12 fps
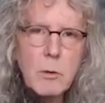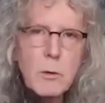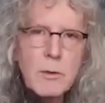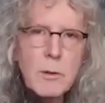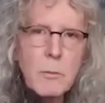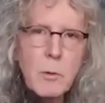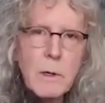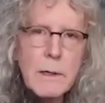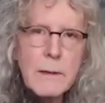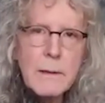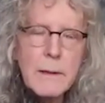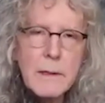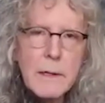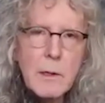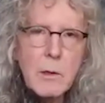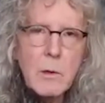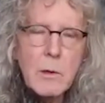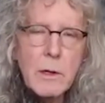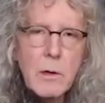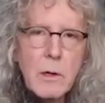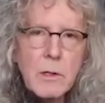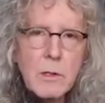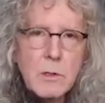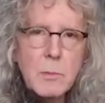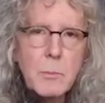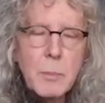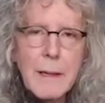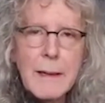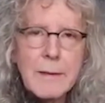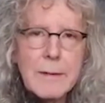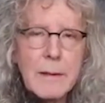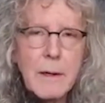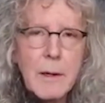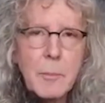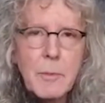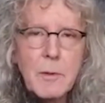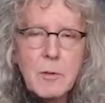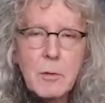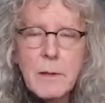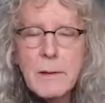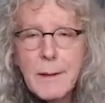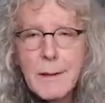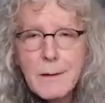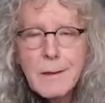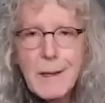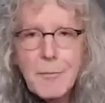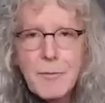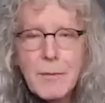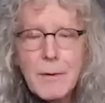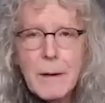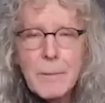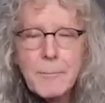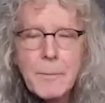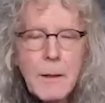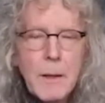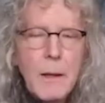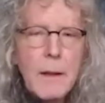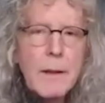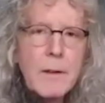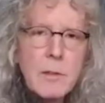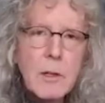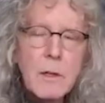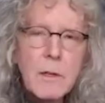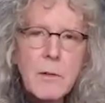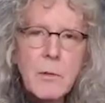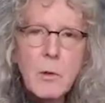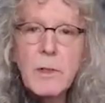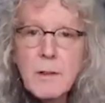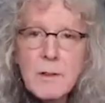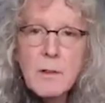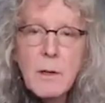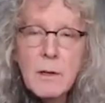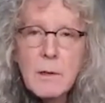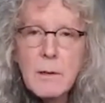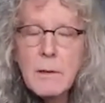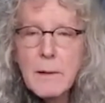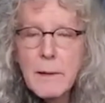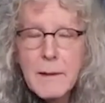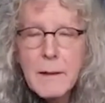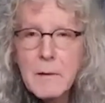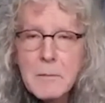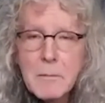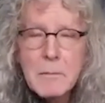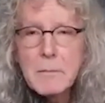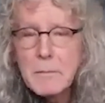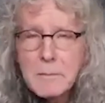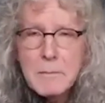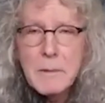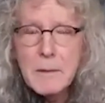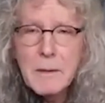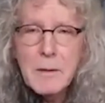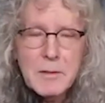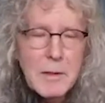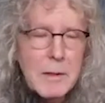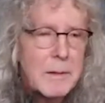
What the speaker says: some red and yellow and orange plastic up this way. Had their campfire. And they started off with this song and then another song.